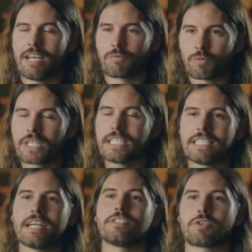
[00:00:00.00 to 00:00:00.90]
and really
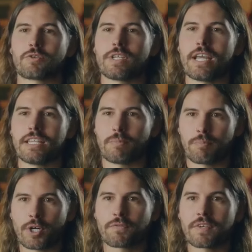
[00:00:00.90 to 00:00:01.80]
does create the
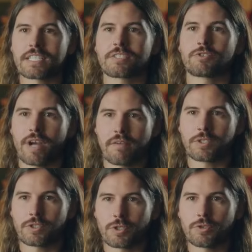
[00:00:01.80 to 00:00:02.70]
perfect
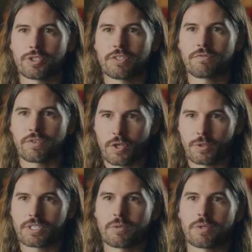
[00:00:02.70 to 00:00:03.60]
travel solution for
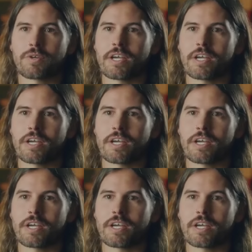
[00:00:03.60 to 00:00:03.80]
those that would